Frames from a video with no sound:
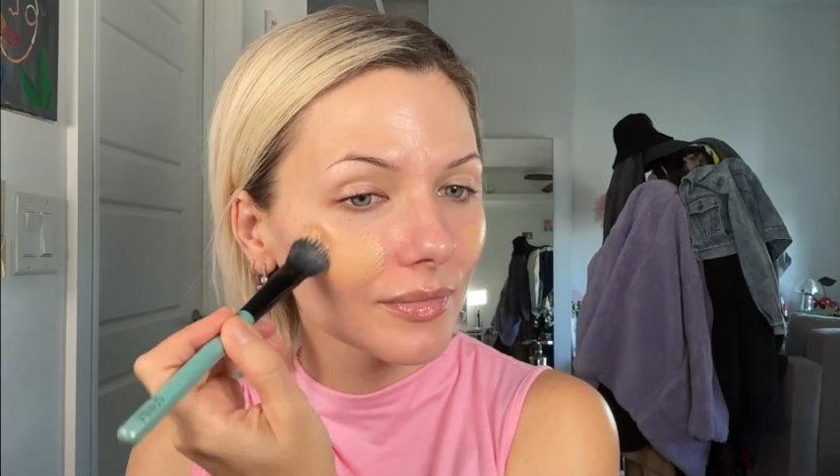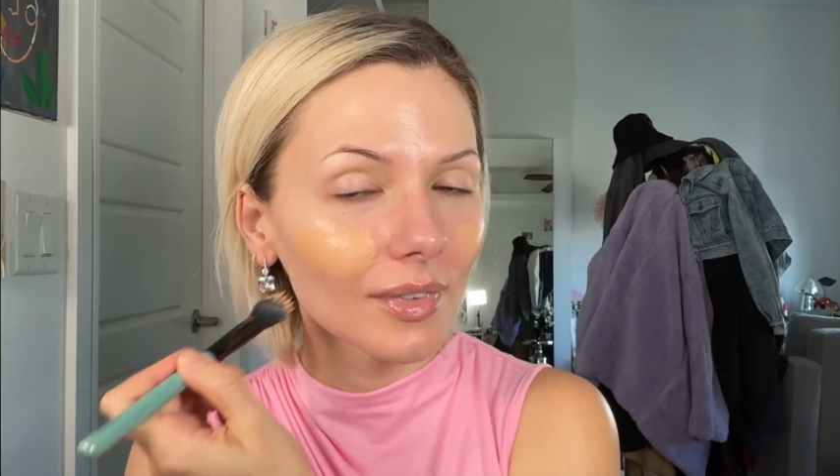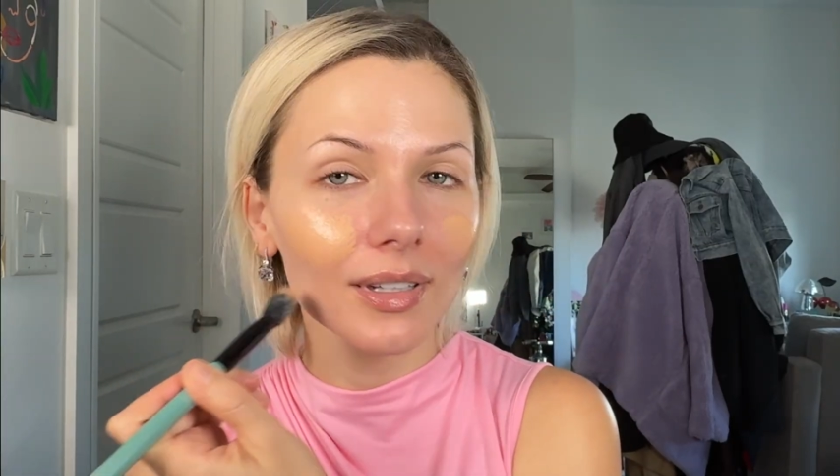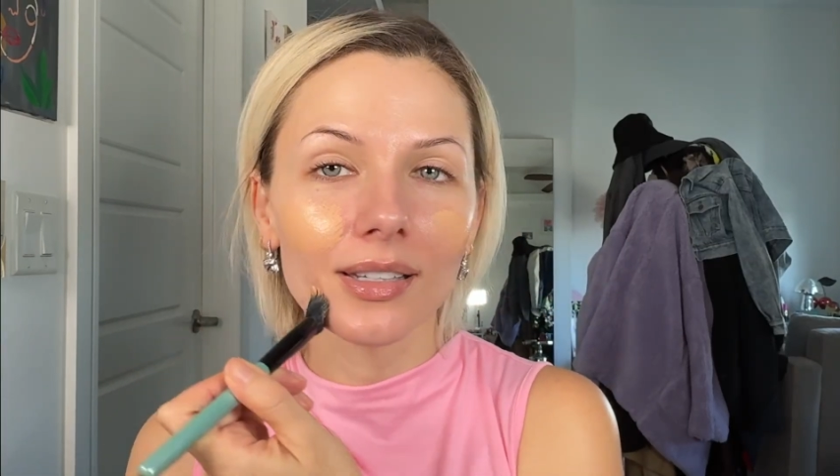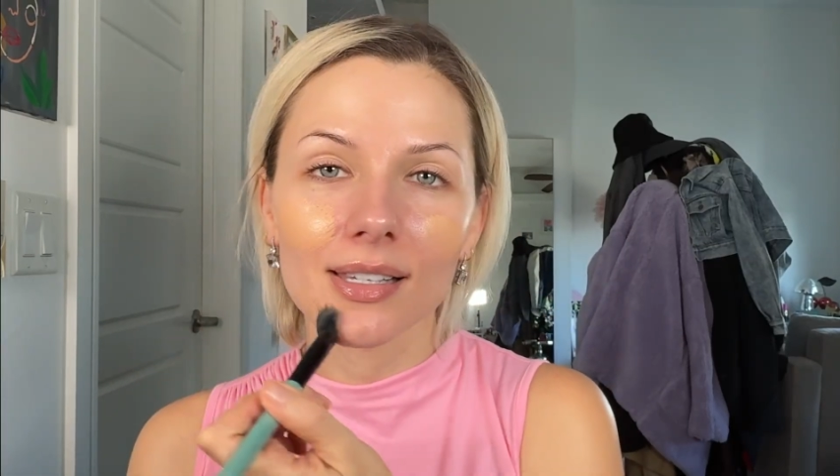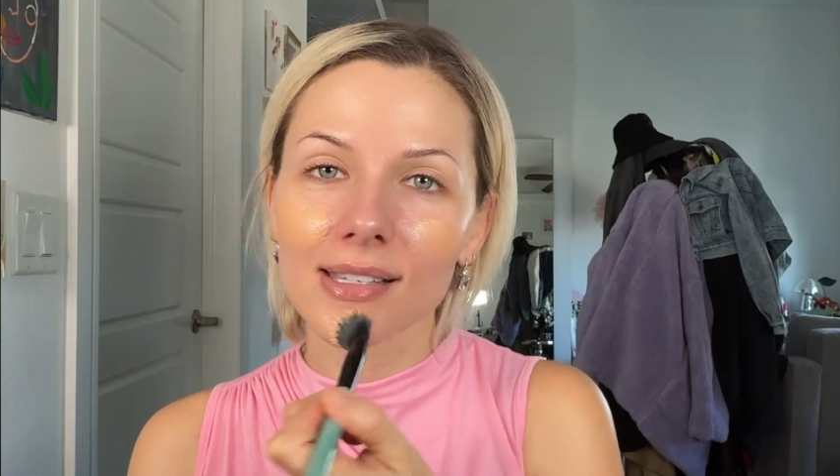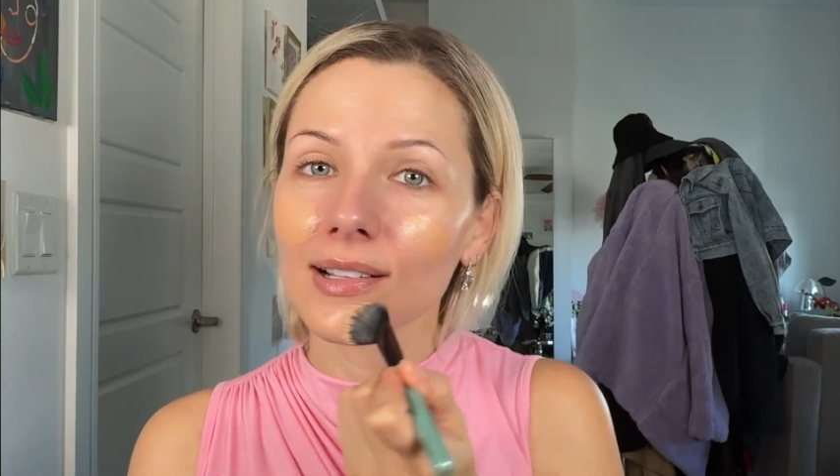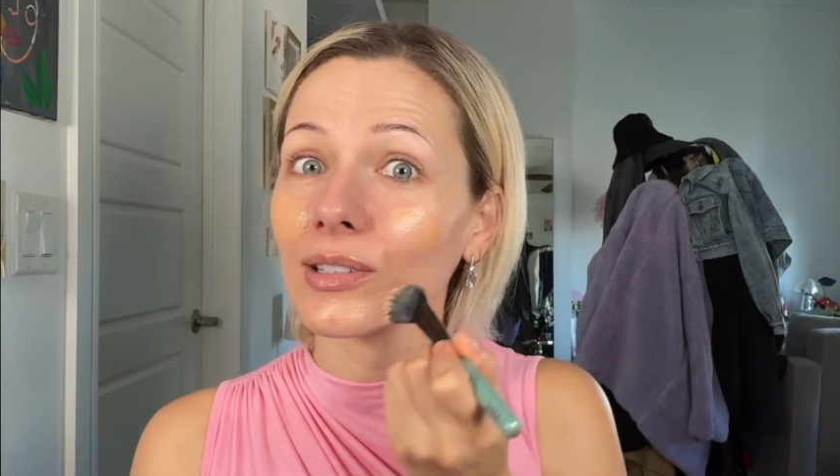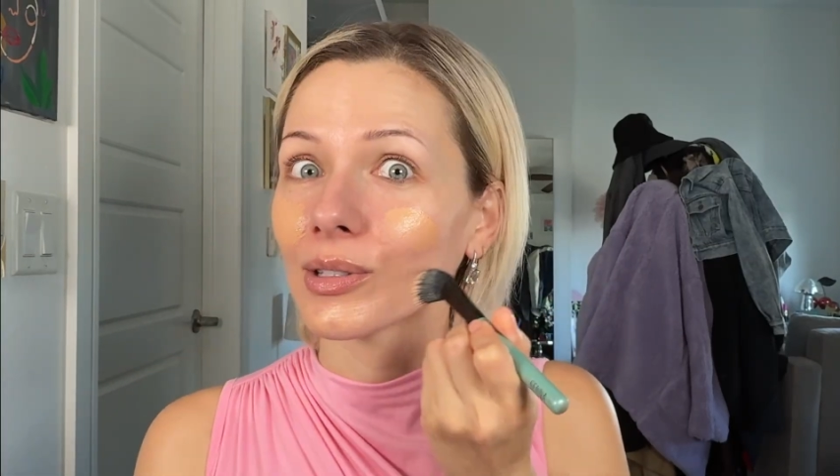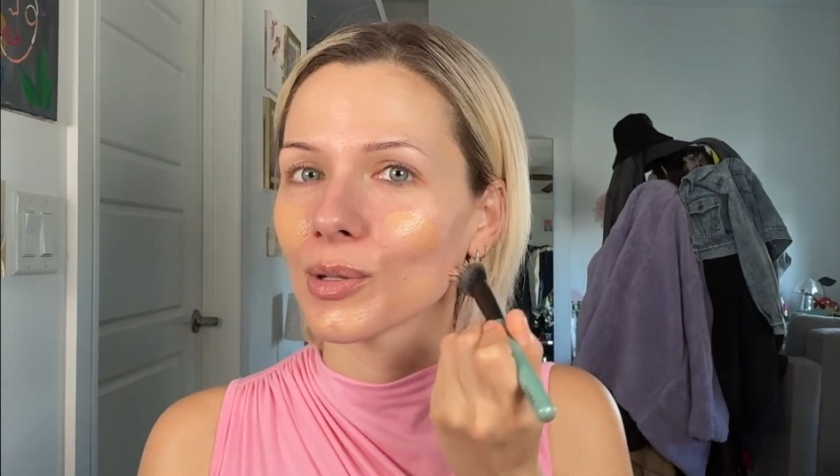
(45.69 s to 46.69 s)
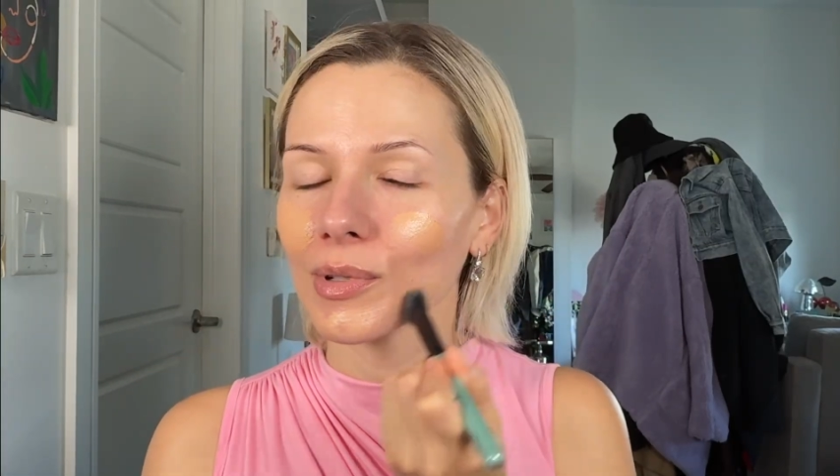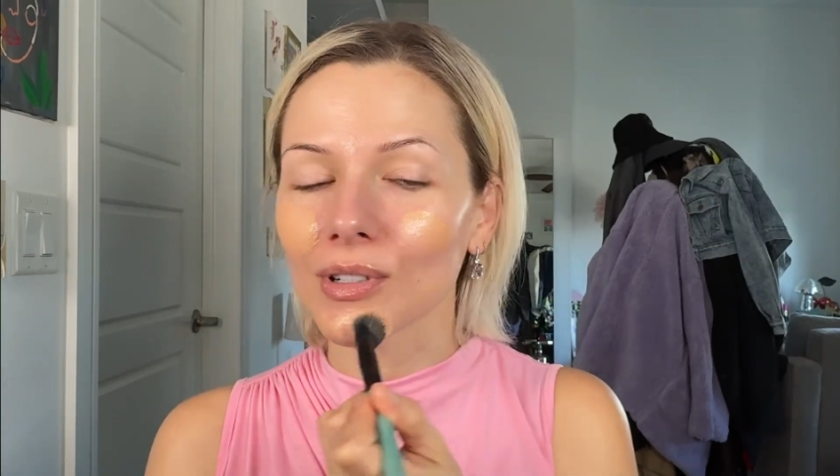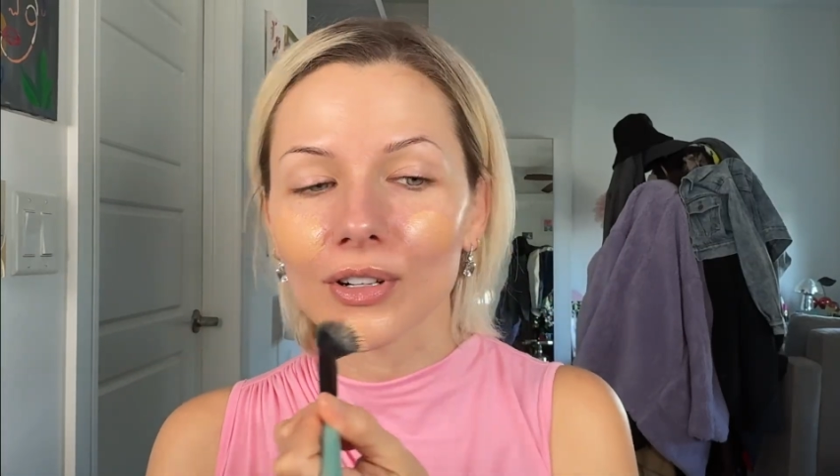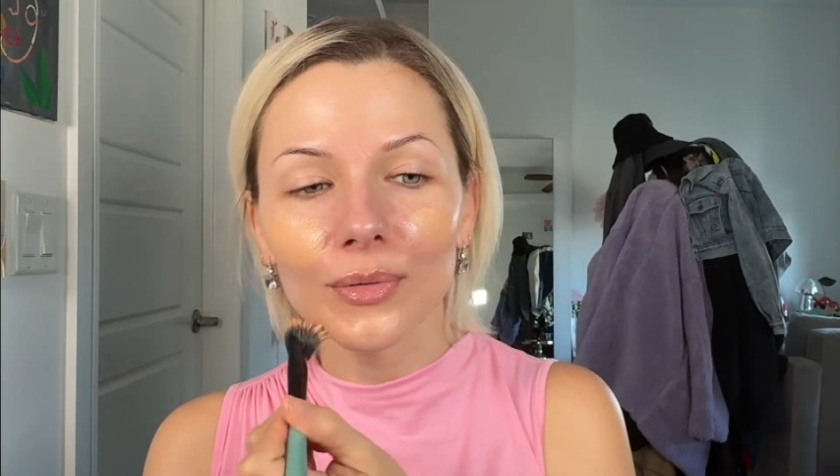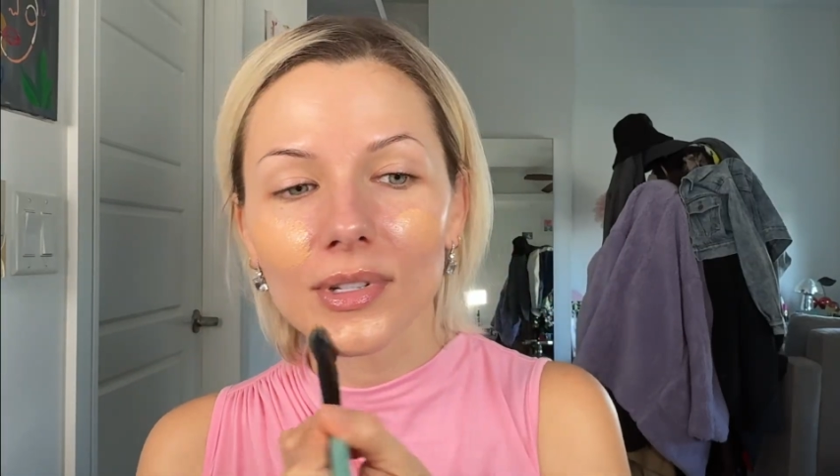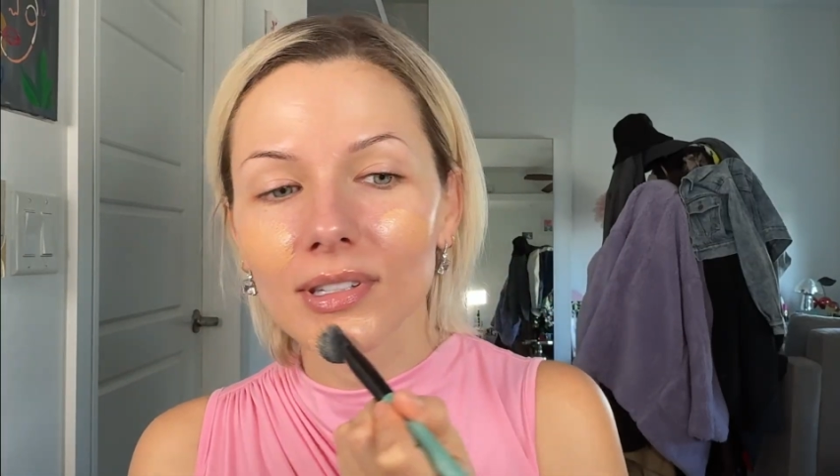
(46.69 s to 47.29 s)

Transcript: And this is a little bit dark for my